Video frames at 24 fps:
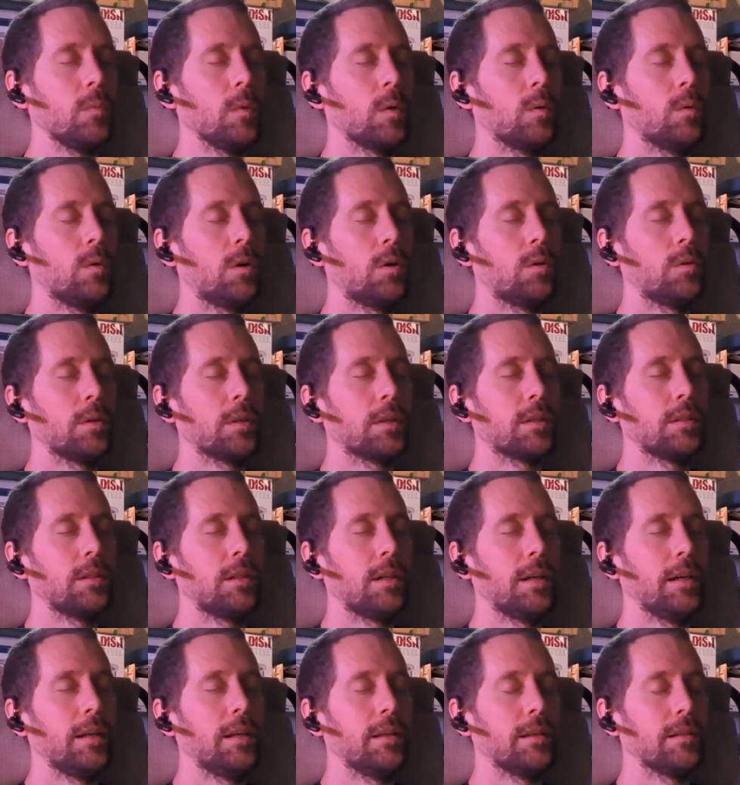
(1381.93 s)
while
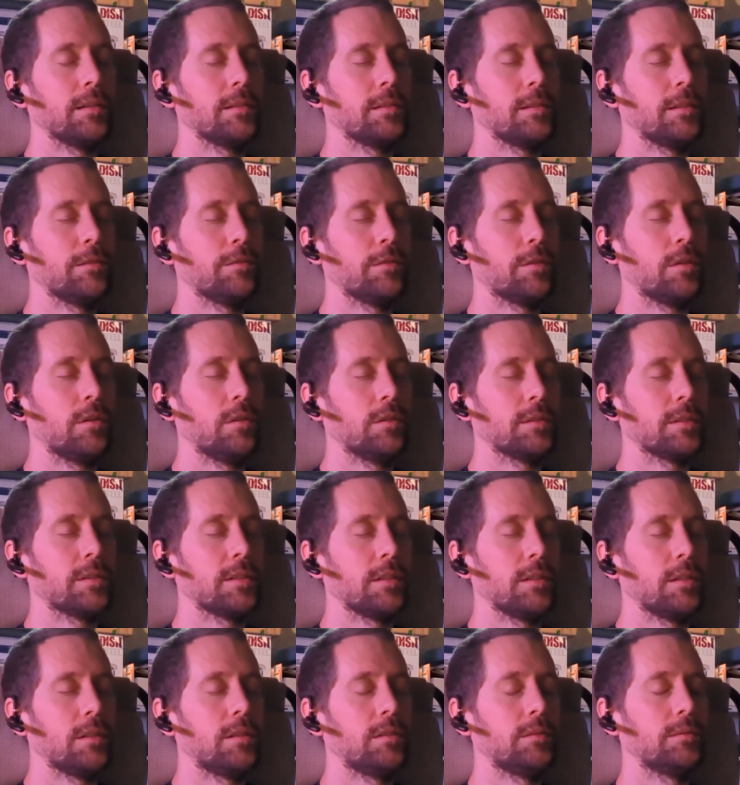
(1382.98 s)
reclining is difficult
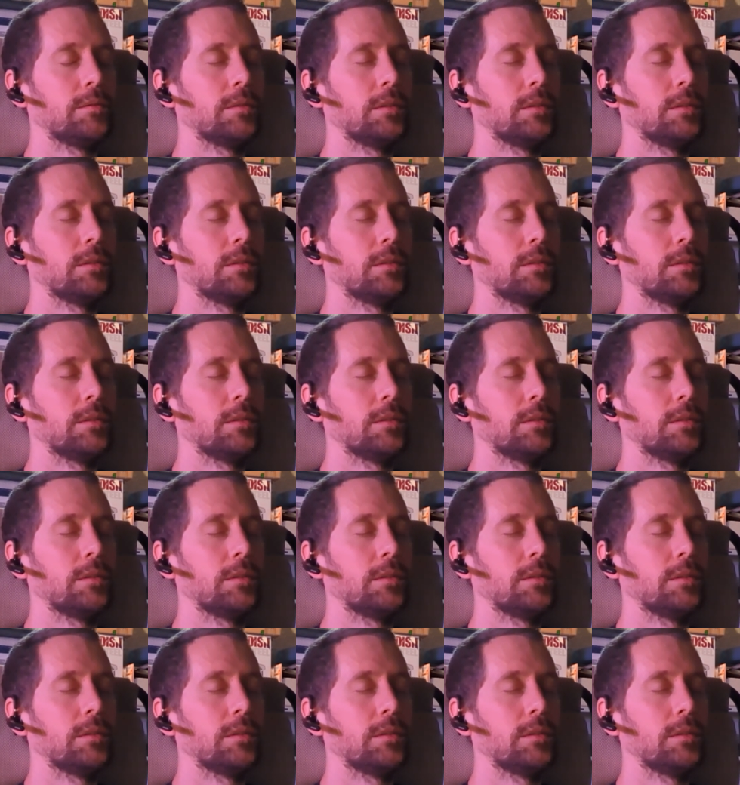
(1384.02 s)
still.